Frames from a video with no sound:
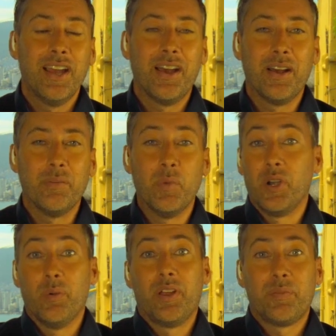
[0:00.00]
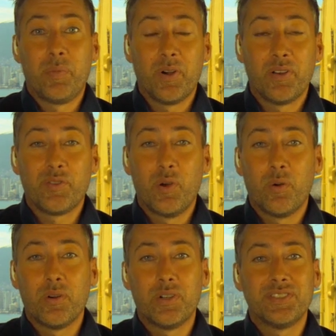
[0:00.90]
Murray Rothbard, of
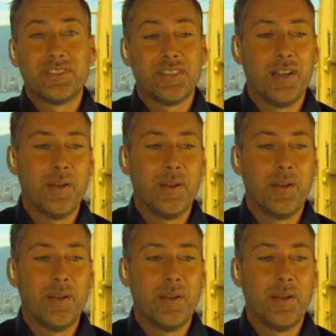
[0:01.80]
course.